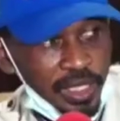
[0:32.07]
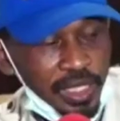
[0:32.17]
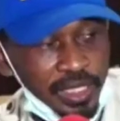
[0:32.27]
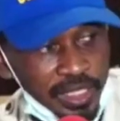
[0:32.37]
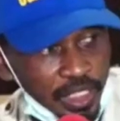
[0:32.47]

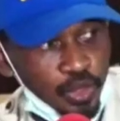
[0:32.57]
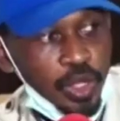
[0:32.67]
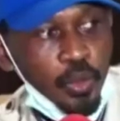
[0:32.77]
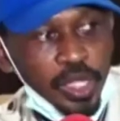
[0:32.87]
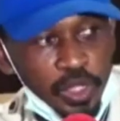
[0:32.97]
And this is where
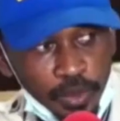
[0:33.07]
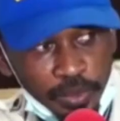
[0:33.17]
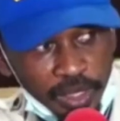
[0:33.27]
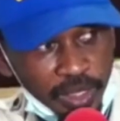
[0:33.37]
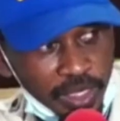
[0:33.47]
we come
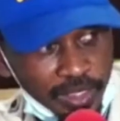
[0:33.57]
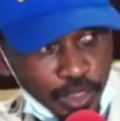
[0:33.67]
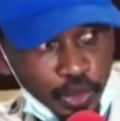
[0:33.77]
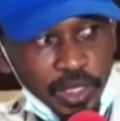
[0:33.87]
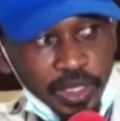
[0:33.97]
in as the
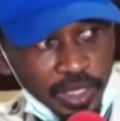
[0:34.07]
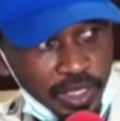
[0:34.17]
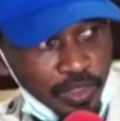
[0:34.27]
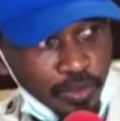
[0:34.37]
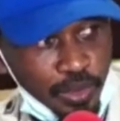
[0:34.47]
youth leaders
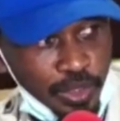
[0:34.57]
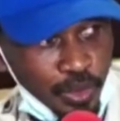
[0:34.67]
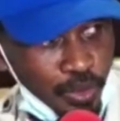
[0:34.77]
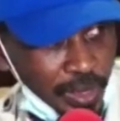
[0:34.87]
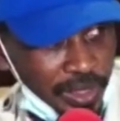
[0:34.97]
of political
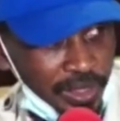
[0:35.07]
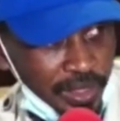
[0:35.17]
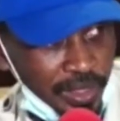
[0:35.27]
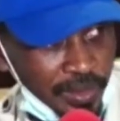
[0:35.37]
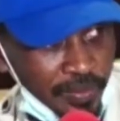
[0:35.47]
party
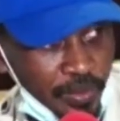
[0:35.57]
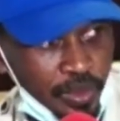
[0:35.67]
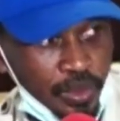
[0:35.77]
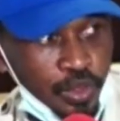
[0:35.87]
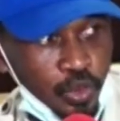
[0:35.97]

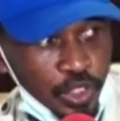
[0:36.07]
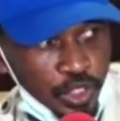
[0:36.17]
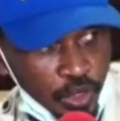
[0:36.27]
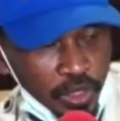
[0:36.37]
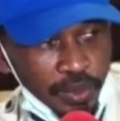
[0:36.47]
to
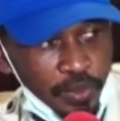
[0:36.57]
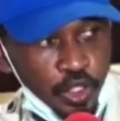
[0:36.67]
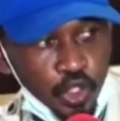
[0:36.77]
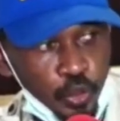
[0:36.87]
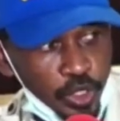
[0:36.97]
ensure that
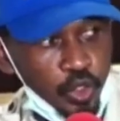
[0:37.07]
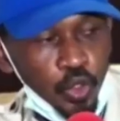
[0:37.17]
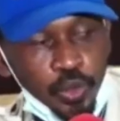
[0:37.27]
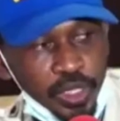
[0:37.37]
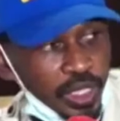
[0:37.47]
because we know
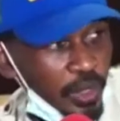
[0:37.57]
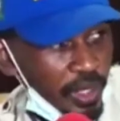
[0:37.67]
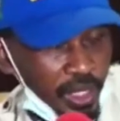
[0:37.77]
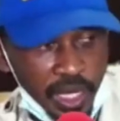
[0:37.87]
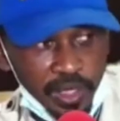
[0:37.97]
within our
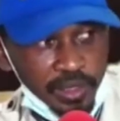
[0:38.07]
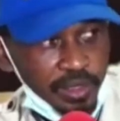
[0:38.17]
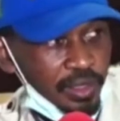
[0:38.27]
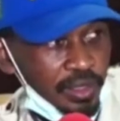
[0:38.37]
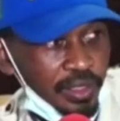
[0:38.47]
ranks,
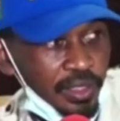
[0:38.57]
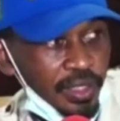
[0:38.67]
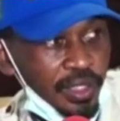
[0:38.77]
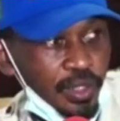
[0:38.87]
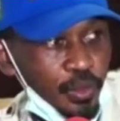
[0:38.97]

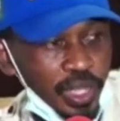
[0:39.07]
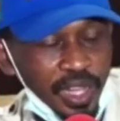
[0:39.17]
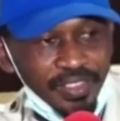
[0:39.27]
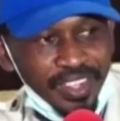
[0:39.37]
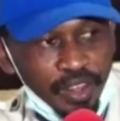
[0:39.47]
uh, we
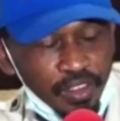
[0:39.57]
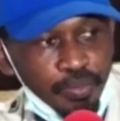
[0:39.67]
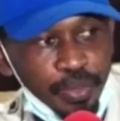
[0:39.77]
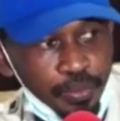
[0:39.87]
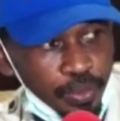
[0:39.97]
have enough
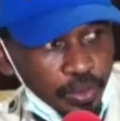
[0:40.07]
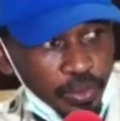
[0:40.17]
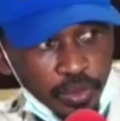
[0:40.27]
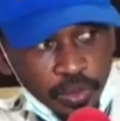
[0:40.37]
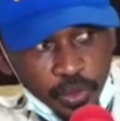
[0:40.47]
people
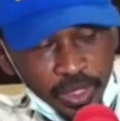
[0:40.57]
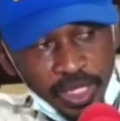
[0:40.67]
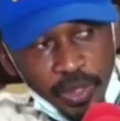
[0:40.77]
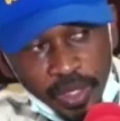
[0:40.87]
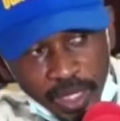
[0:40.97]
within
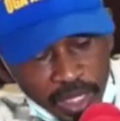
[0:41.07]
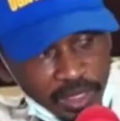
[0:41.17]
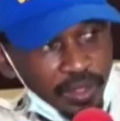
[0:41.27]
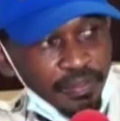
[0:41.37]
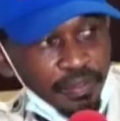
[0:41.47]
our ranks
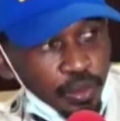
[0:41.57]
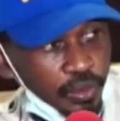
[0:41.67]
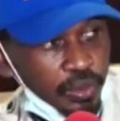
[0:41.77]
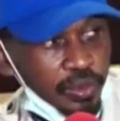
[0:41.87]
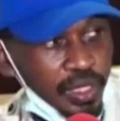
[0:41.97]
and fold
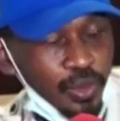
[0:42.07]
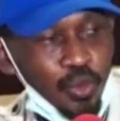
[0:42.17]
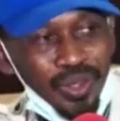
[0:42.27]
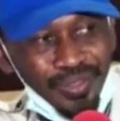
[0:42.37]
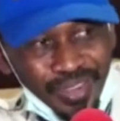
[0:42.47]
that are
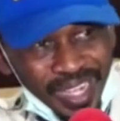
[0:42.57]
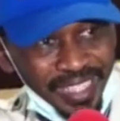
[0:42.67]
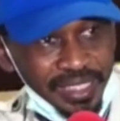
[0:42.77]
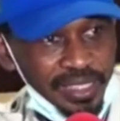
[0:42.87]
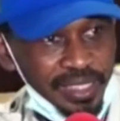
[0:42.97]
qualified
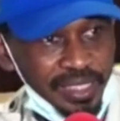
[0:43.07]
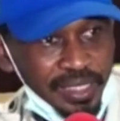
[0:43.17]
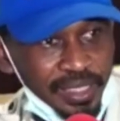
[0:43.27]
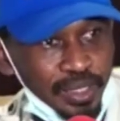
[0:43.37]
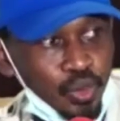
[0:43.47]

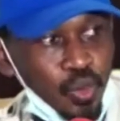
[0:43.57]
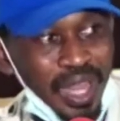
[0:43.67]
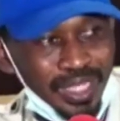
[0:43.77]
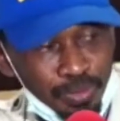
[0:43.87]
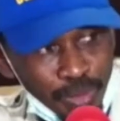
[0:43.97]
to
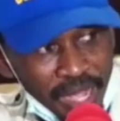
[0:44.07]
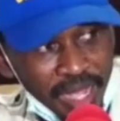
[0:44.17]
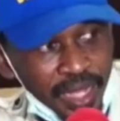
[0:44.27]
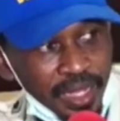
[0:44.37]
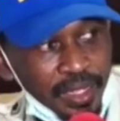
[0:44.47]

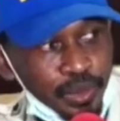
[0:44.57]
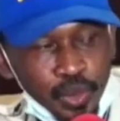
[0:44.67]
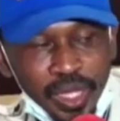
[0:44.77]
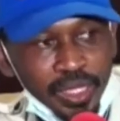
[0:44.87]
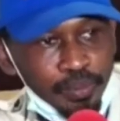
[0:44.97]
aspire to
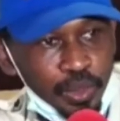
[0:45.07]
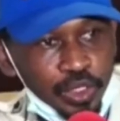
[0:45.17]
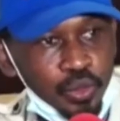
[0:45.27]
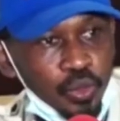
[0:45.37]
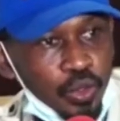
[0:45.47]
any
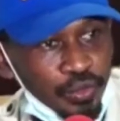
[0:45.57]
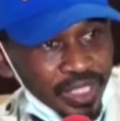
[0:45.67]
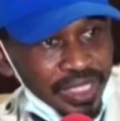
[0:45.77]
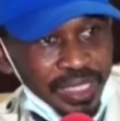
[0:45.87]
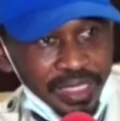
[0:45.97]
political office
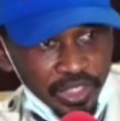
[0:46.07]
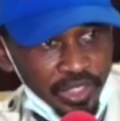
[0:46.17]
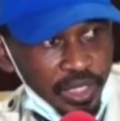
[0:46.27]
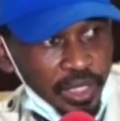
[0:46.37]
in Nigeria.